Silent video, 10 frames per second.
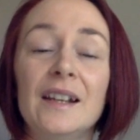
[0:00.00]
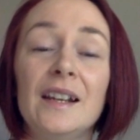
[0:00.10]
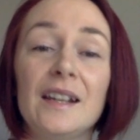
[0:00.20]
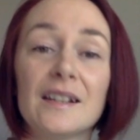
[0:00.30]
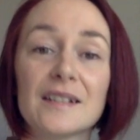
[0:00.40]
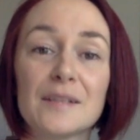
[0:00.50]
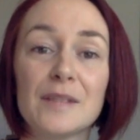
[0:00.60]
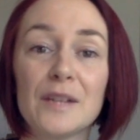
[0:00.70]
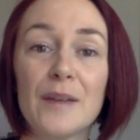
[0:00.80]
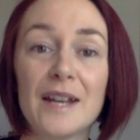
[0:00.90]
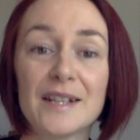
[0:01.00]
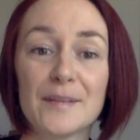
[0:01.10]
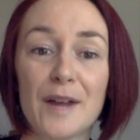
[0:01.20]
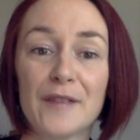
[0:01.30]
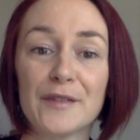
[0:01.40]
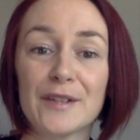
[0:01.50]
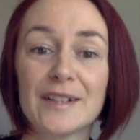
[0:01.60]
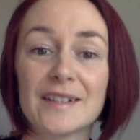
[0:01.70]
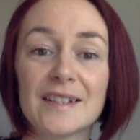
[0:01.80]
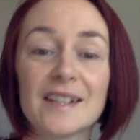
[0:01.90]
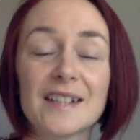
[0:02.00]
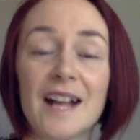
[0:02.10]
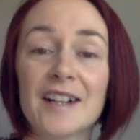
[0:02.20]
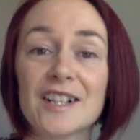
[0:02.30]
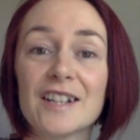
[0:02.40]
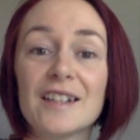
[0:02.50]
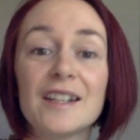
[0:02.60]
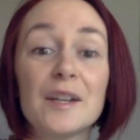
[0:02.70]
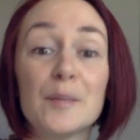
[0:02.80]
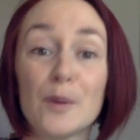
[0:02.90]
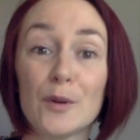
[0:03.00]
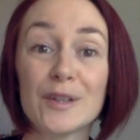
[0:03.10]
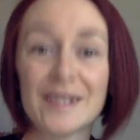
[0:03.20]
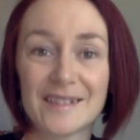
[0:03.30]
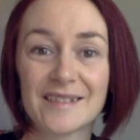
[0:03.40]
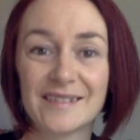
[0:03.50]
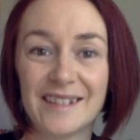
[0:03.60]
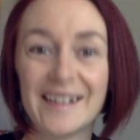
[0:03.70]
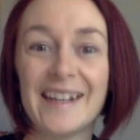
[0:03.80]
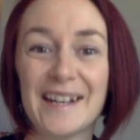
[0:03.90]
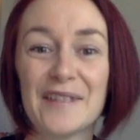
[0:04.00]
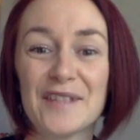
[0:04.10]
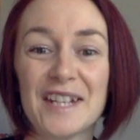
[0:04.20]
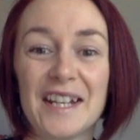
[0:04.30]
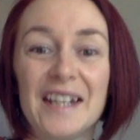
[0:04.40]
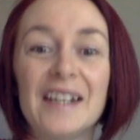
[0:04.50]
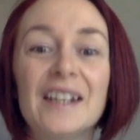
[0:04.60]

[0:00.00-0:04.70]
In a similar way to mindfulness, it's actually important in EFT